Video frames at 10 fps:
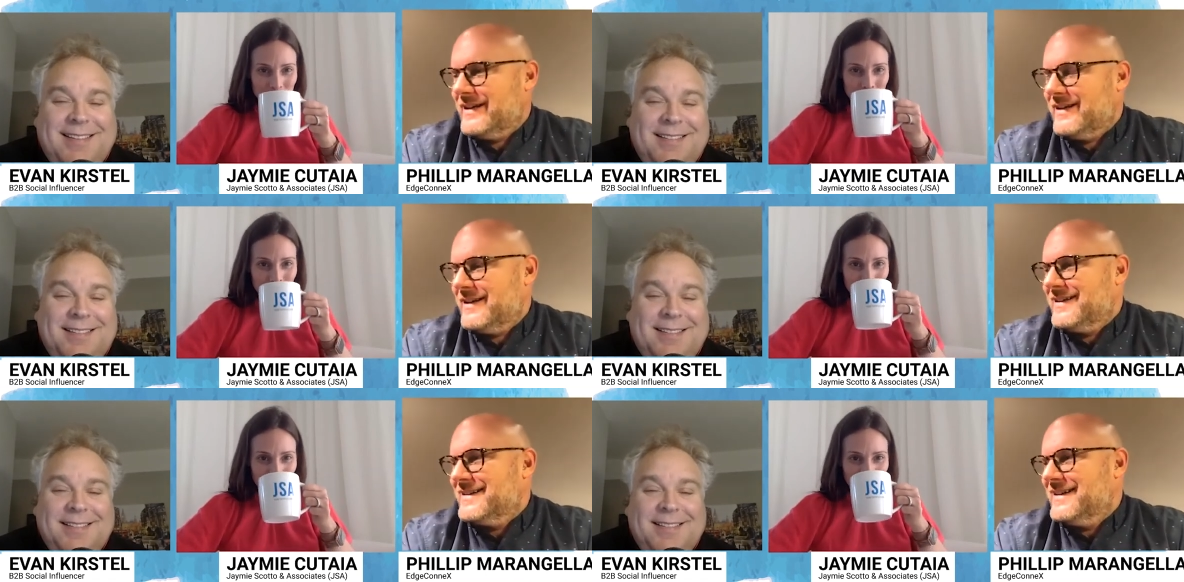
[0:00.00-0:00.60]

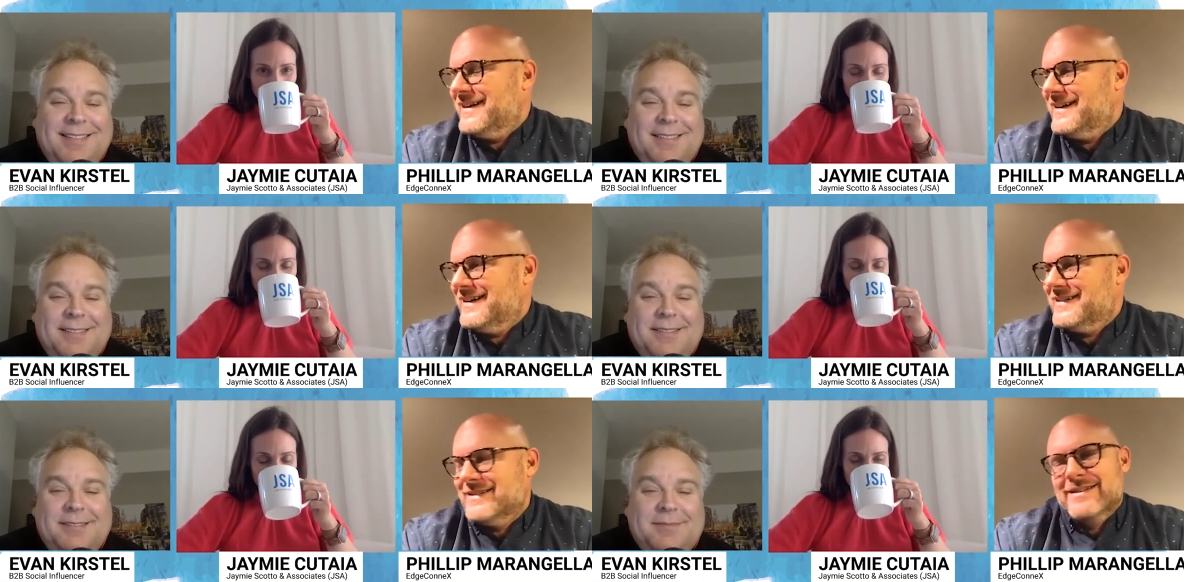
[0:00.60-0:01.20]
Speaker 1: And
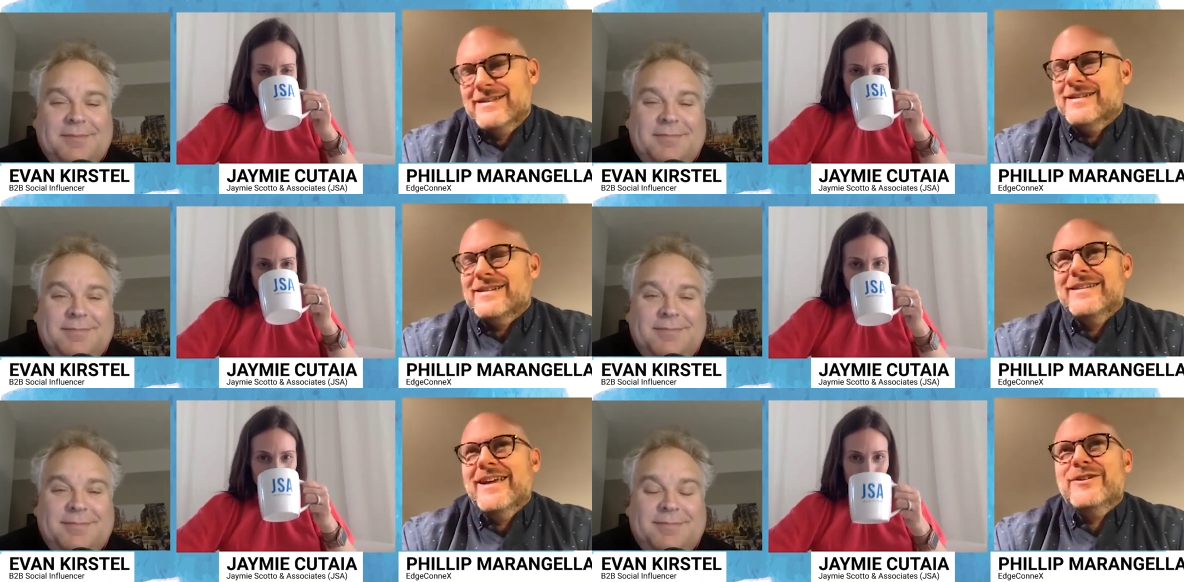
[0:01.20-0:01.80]

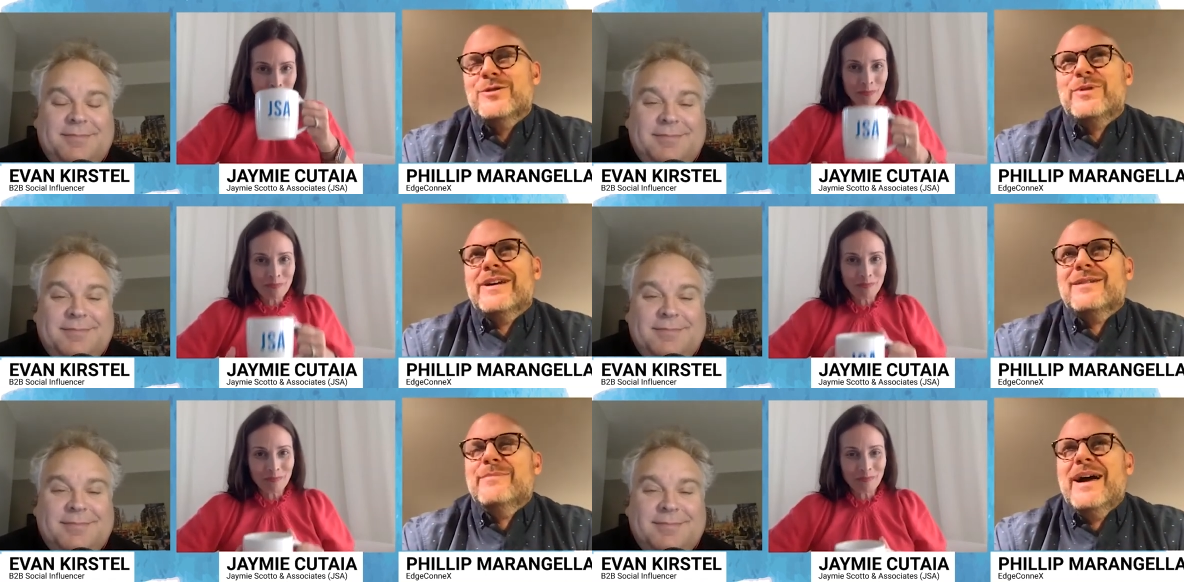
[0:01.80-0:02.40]
yeah, you're
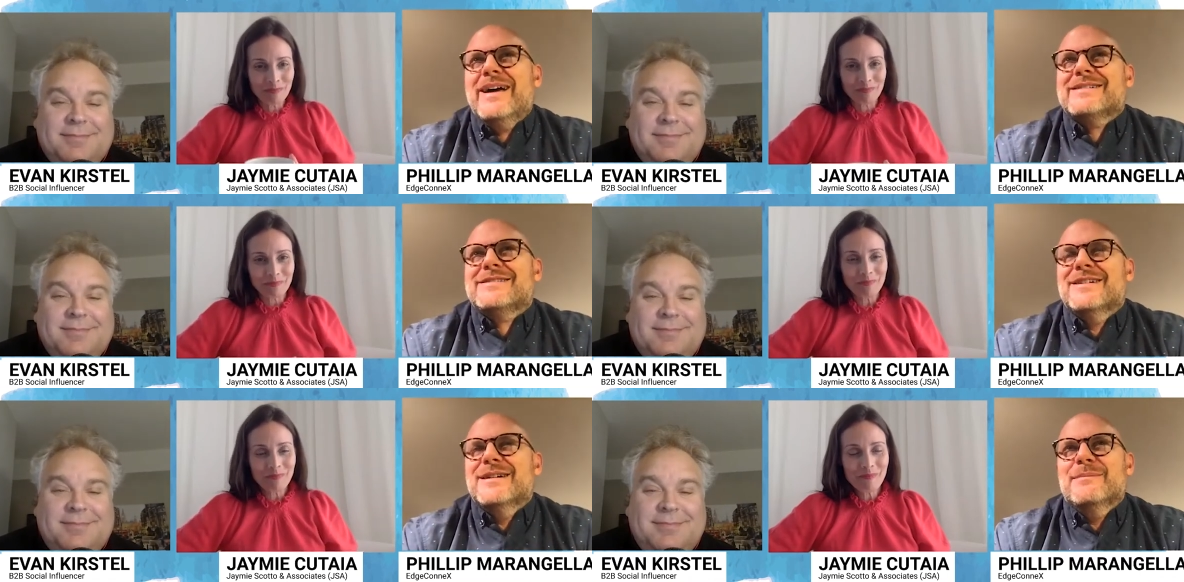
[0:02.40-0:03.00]
bringing back
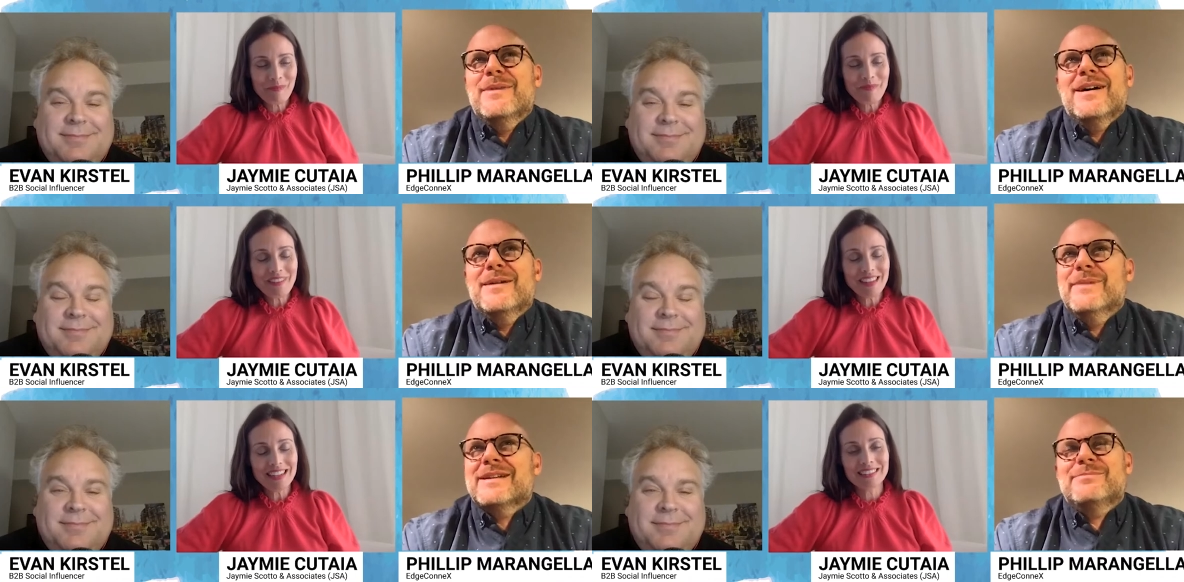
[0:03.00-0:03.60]
some
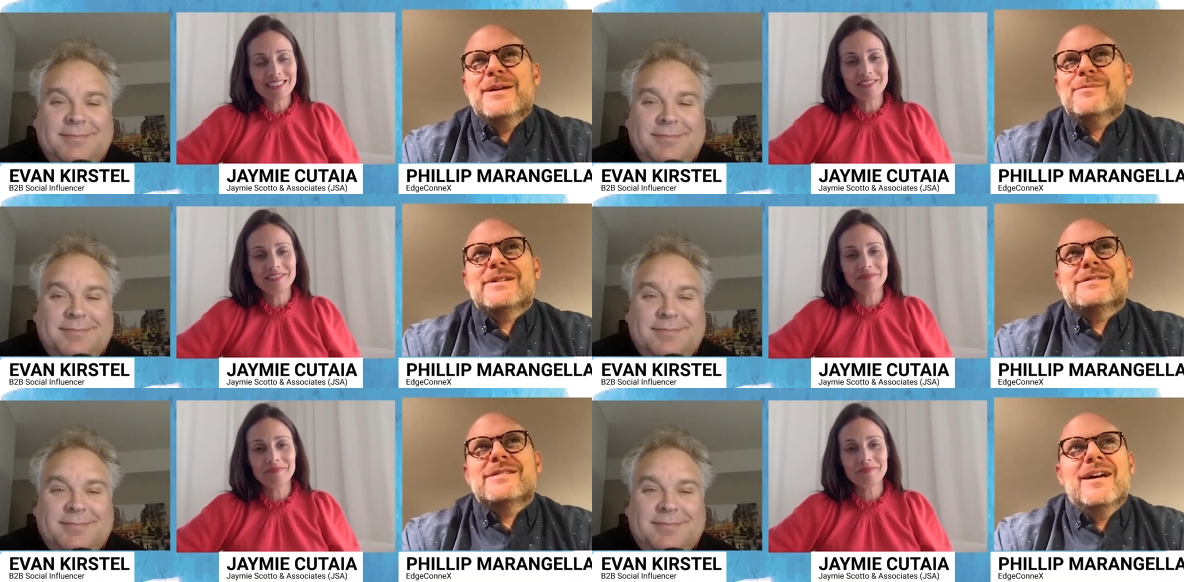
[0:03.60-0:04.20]
mixed
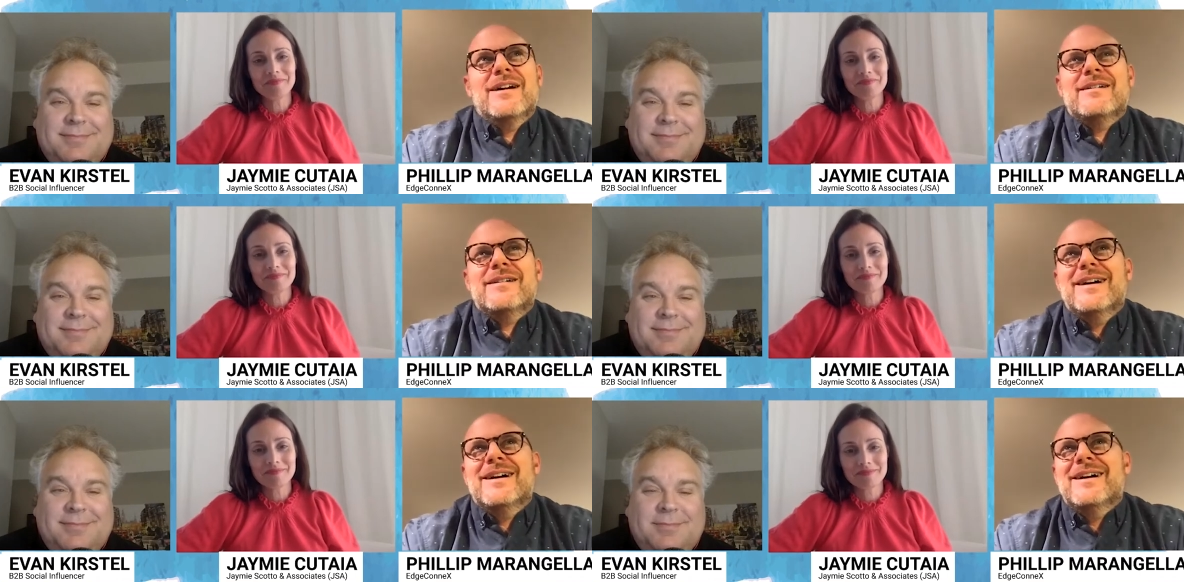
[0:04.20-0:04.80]
memories there
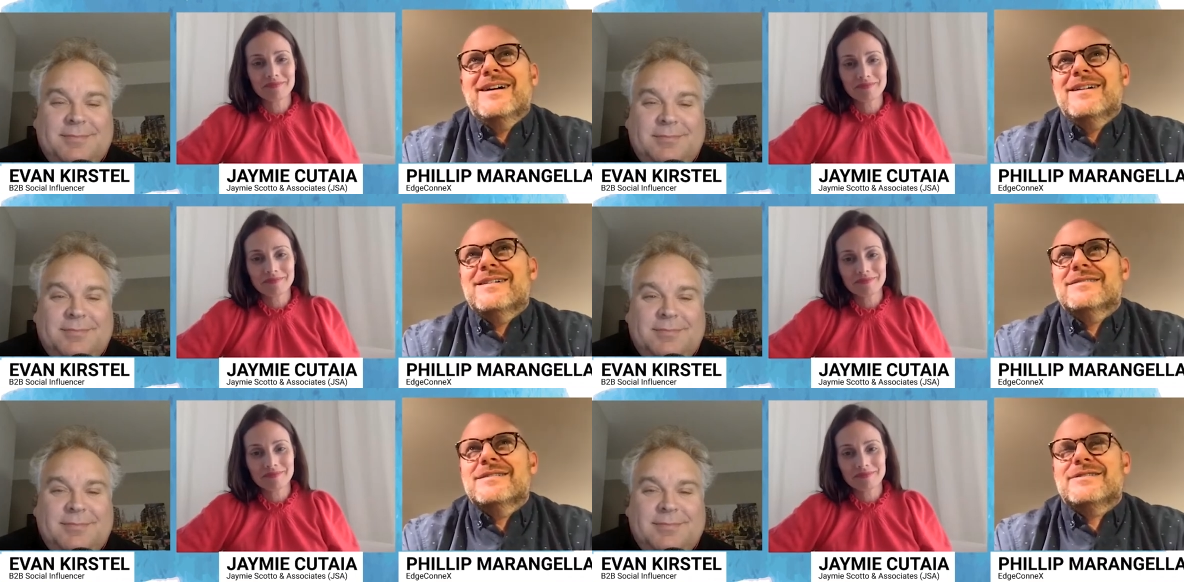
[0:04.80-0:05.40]

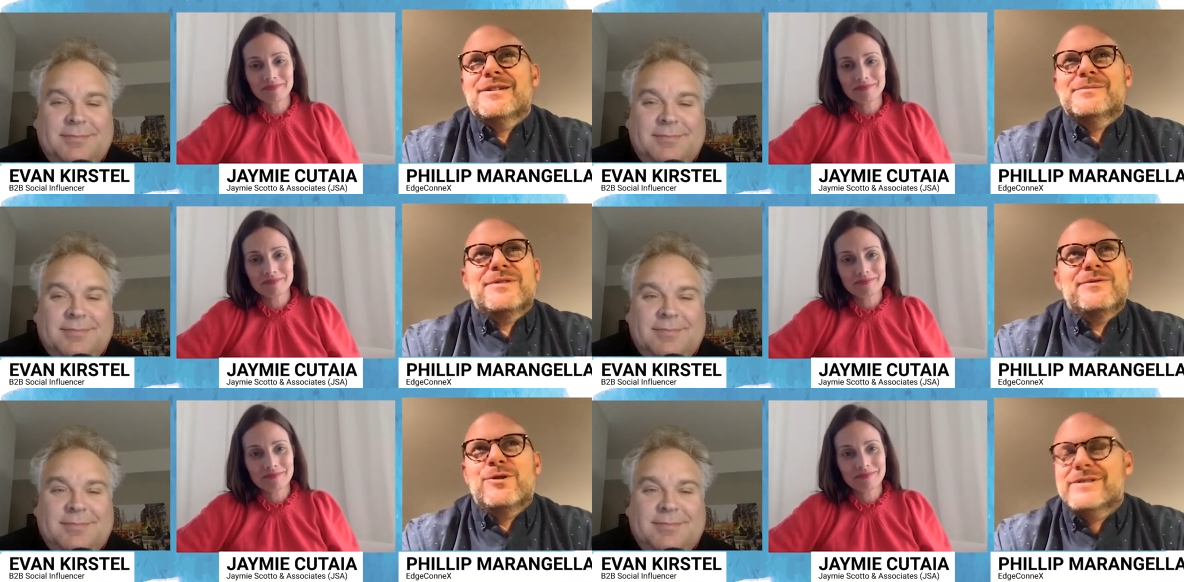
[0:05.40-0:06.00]
in terms of
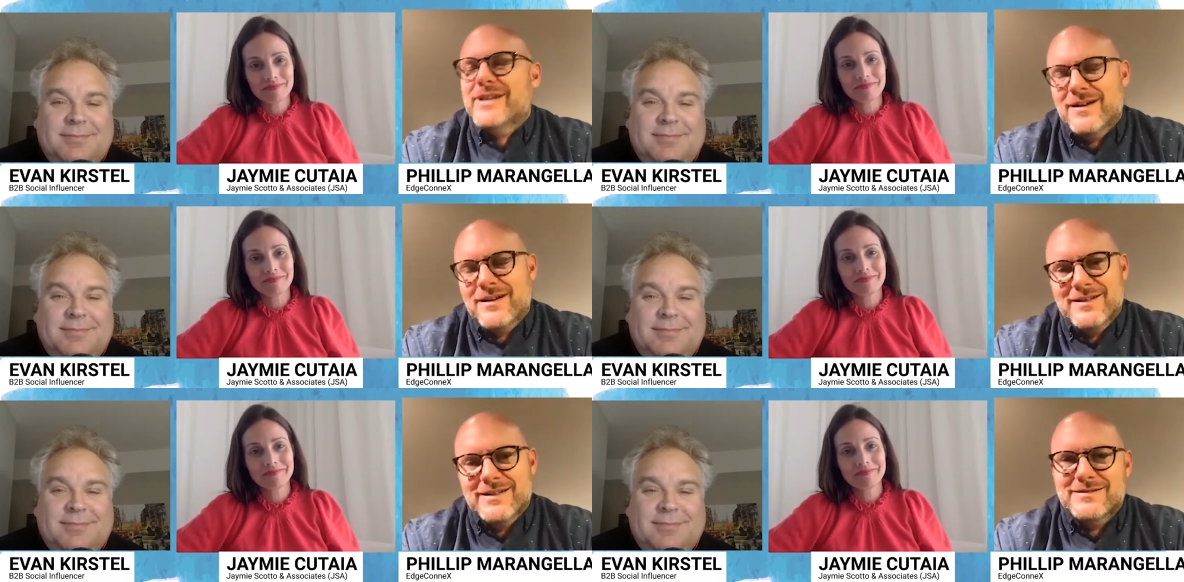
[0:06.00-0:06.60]

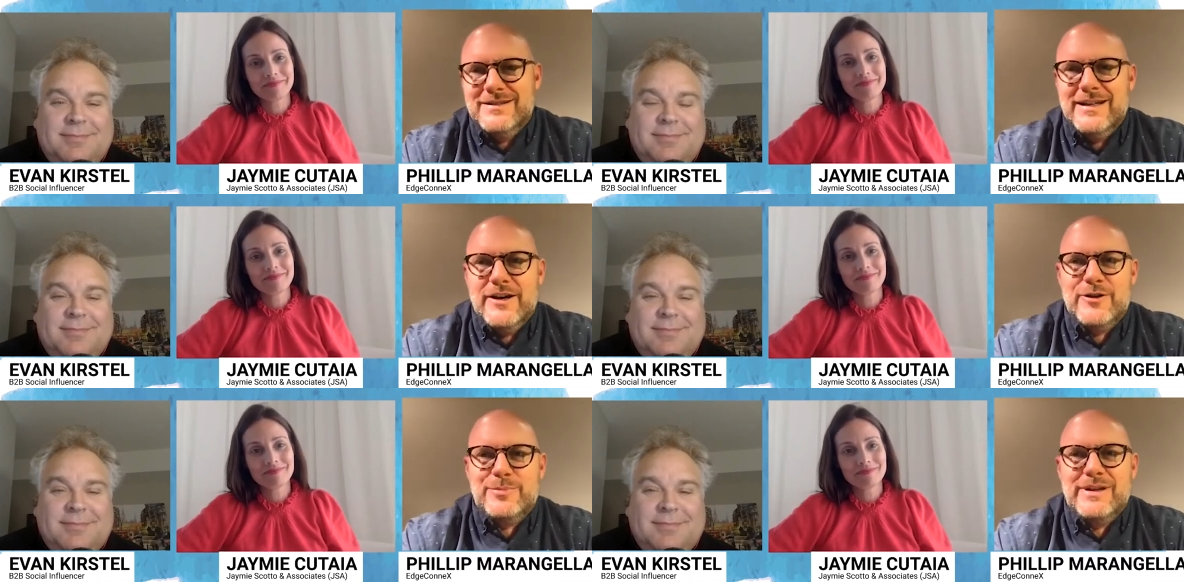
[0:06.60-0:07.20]
Nortel and
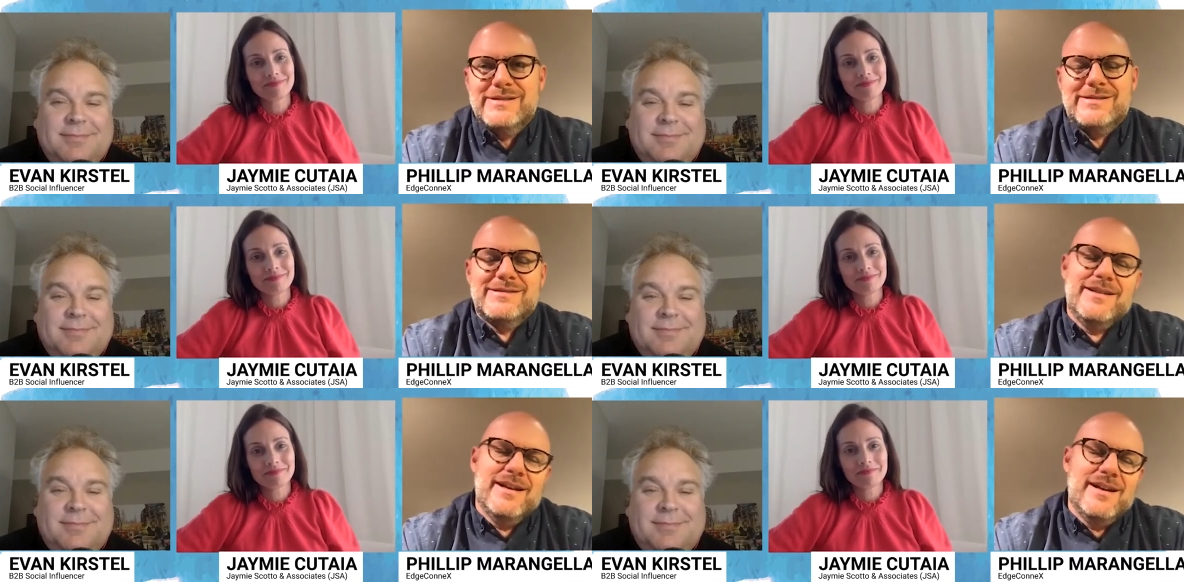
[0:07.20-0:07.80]
other places that